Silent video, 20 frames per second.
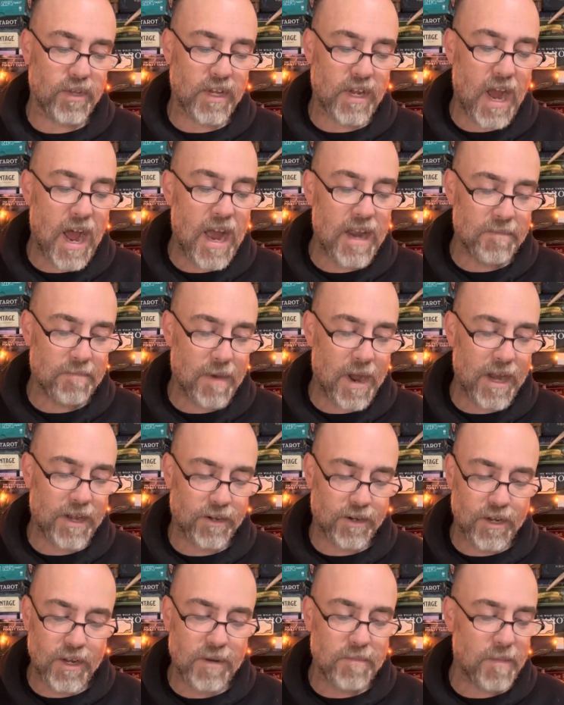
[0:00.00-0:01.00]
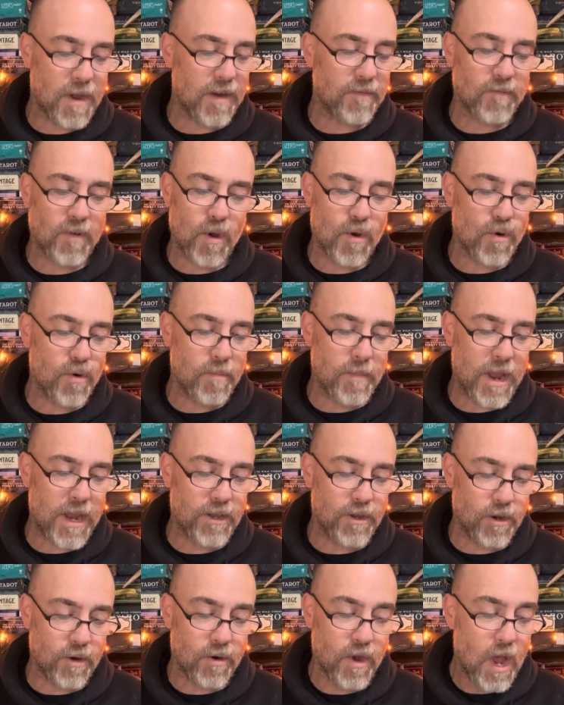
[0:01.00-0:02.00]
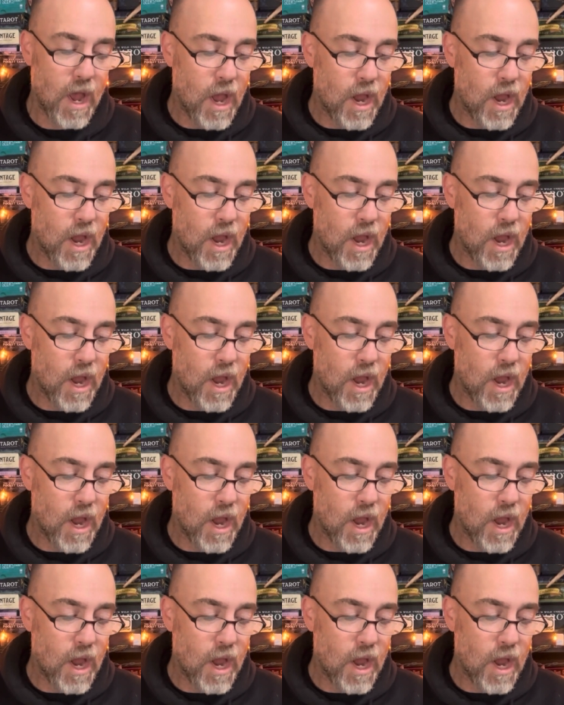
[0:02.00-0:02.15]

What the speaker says: God mind, good mind, Vohumenu.